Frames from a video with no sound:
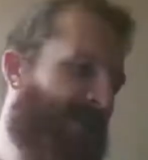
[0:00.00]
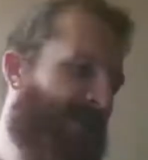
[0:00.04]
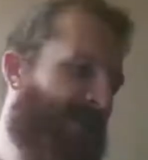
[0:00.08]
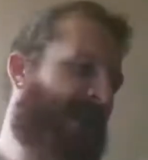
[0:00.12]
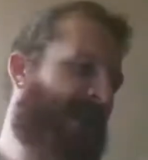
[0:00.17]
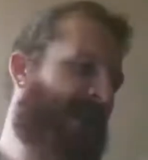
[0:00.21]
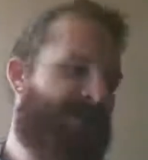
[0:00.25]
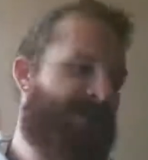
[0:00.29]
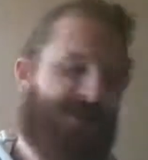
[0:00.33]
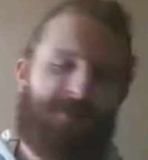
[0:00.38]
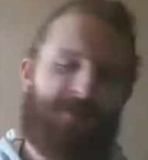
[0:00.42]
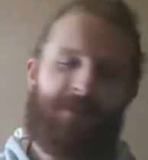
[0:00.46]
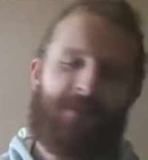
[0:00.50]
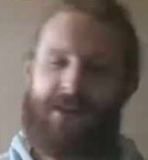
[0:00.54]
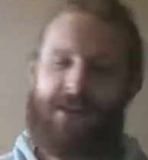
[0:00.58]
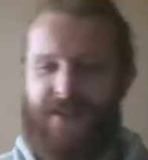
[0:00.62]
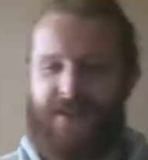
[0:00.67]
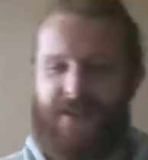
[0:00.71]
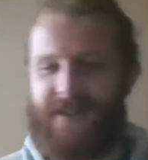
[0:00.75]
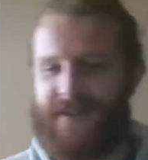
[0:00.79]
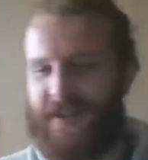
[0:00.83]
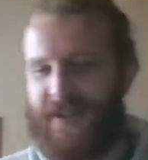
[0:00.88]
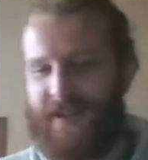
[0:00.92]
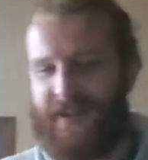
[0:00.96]
is why I took motion
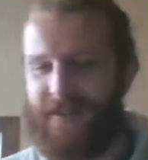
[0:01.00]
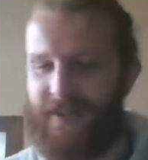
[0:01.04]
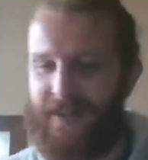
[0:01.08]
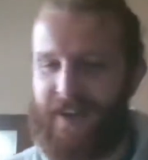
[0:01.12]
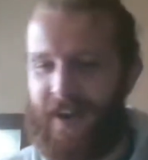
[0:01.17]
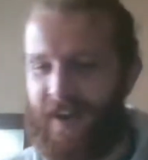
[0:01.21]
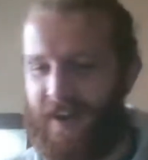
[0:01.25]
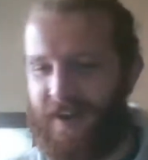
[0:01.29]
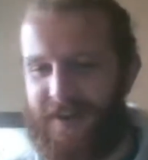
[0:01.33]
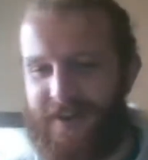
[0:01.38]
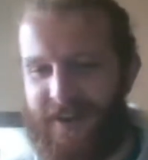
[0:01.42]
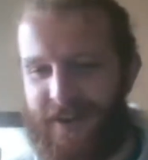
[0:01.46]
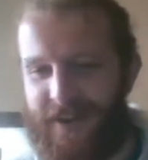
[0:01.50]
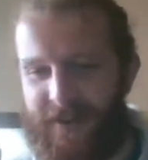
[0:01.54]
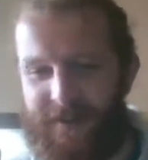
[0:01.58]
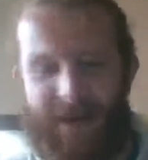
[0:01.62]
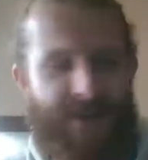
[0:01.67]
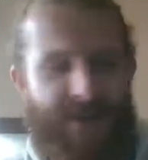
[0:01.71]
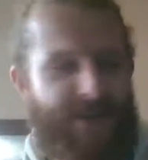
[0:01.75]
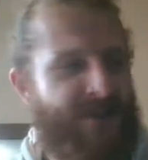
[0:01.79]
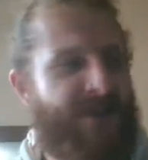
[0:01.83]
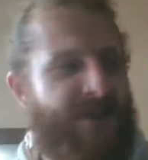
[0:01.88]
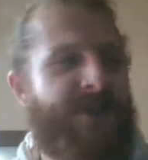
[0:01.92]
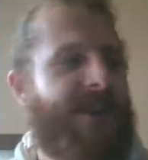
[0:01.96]
design, character
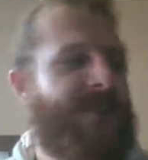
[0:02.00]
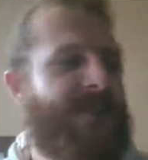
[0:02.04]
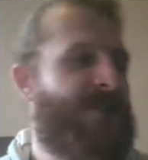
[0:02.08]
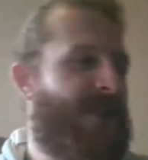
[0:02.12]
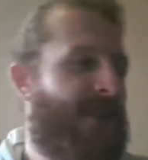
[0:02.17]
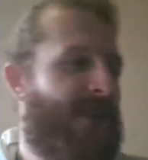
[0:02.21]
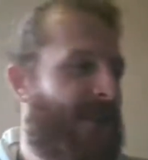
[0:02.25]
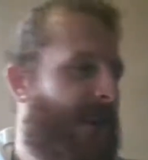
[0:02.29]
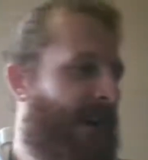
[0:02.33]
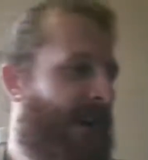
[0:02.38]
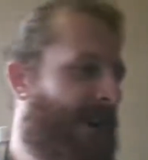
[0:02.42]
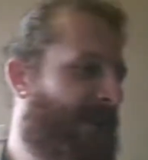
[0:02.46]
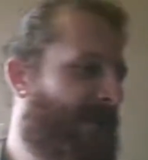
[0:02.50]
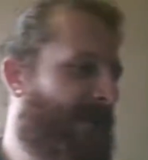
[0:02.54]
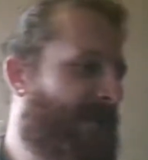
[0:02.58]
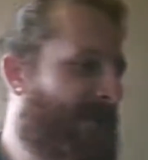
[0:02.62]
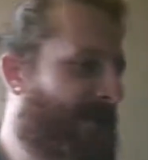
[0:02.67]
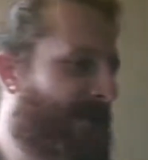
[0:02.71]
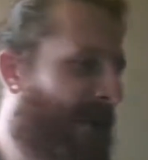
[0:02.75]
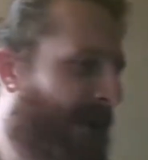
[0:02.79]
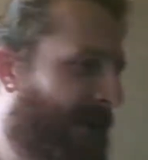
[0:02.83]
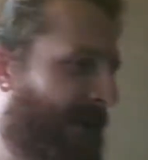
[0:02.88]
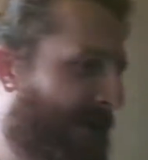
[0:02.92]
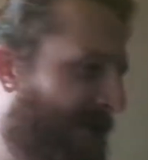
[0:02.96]
animation. Literally, I
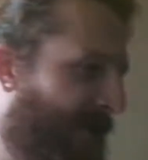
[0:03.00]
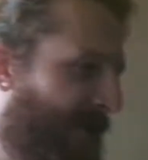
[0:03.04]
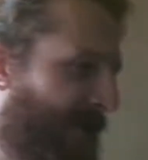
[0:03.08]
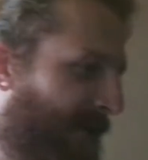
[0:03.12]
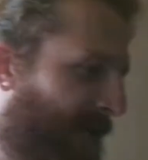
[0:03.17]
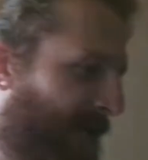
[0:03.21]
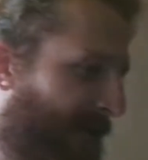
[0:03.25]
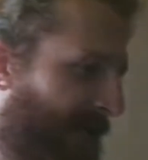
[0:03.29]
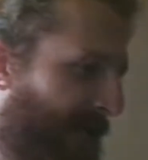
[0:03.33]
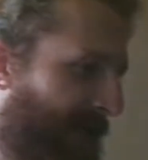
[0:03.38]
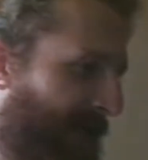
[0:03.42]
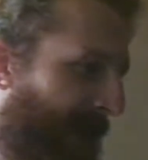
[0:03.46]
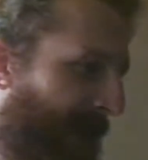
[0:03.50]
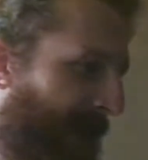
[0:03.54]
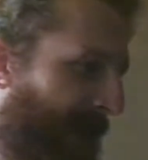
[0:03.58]
decided to to